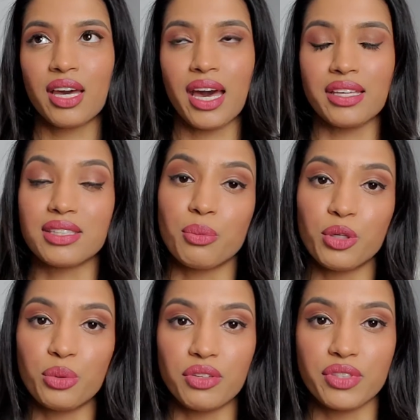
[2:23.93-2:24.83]
as someone
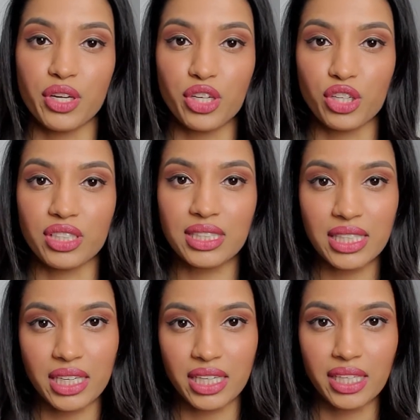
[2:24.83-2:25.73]
who lives in New York
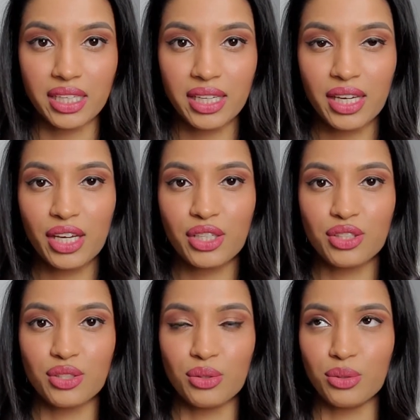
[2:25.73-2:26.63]
City
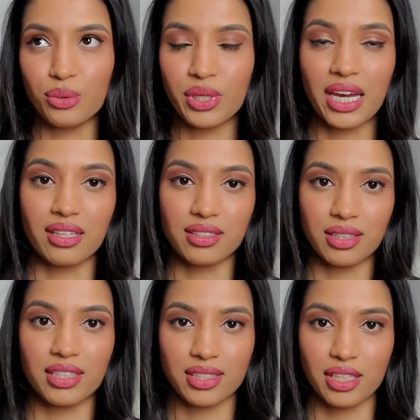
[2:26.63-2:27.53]
to get into
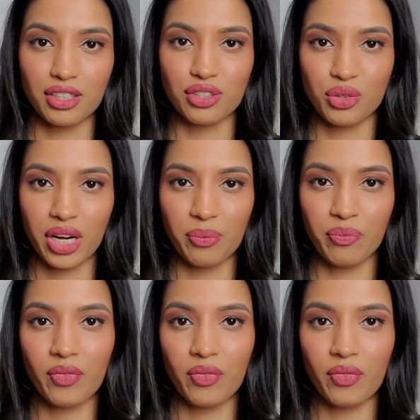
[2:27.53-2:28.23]
this industry?